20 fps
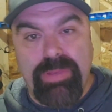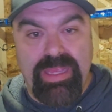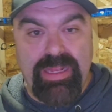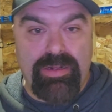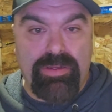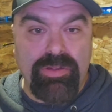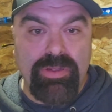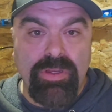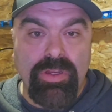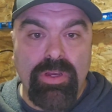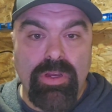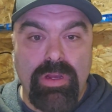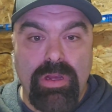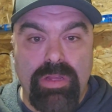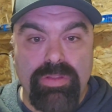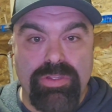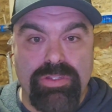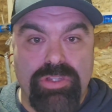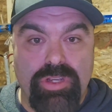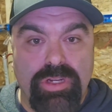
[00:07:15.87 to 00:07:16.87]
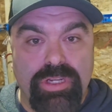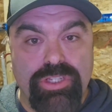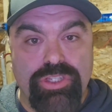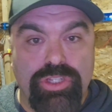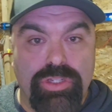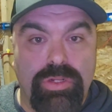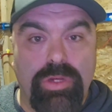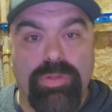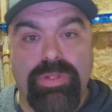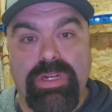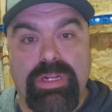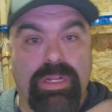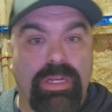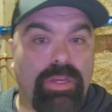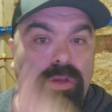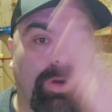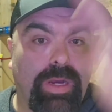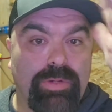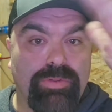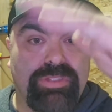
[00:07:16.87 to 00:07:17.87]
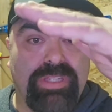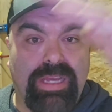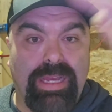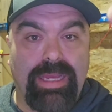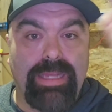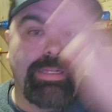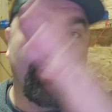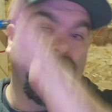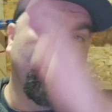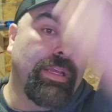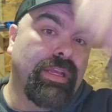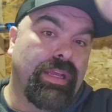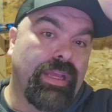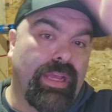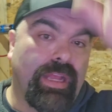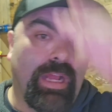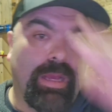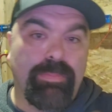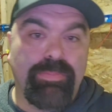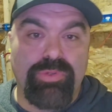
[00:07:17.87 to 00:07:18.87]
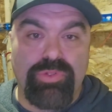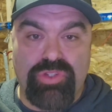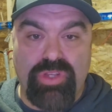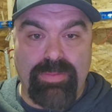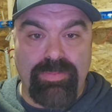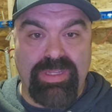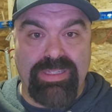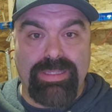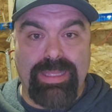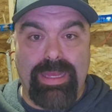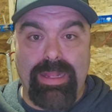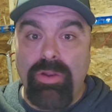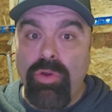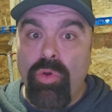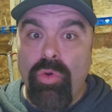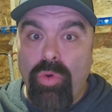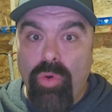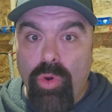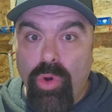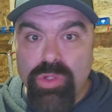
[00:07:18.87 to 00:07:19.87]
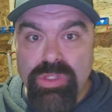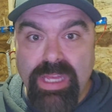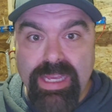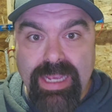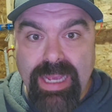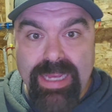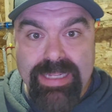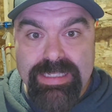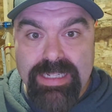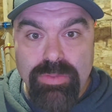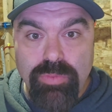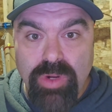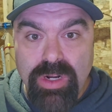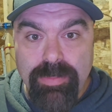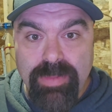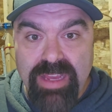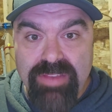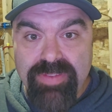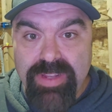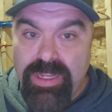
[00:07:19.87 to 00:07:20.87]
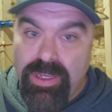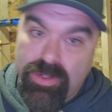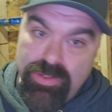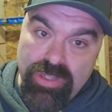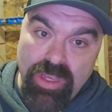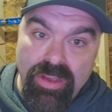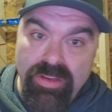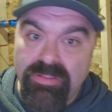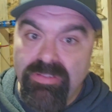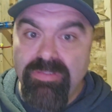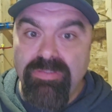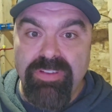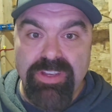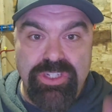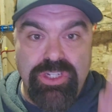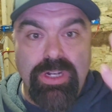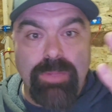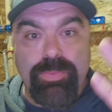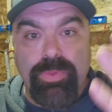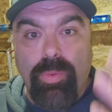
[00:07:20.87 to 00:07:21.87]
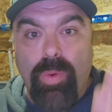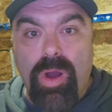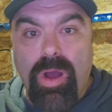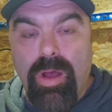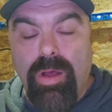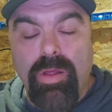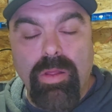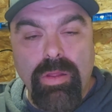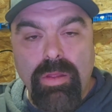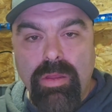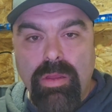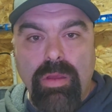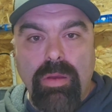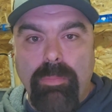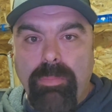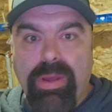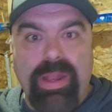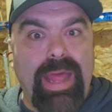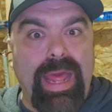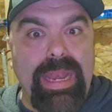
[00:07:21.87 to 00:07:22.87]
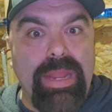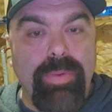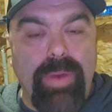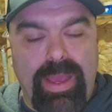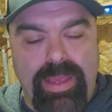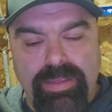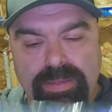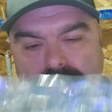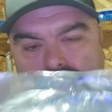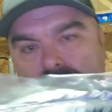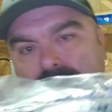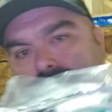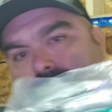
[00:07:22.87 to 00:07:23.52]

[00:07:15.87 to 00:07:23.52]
the panel. On the circuits you know they're gonna go outside and up or something like that. Or like I did in one of my videos, fish it up the wall. But anyway,